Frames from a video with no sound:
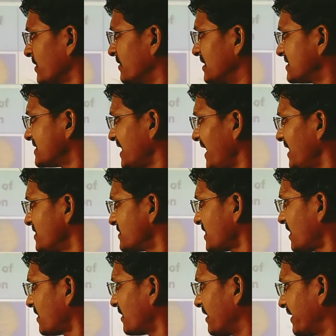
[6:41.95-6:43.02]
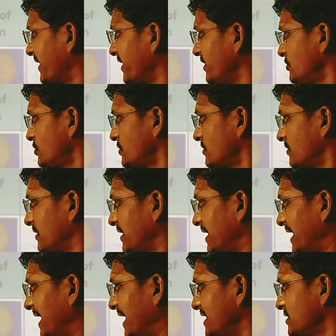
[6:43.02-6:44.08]
The cells are arranged
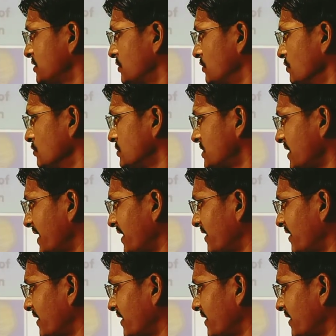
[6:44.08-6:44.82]
as loose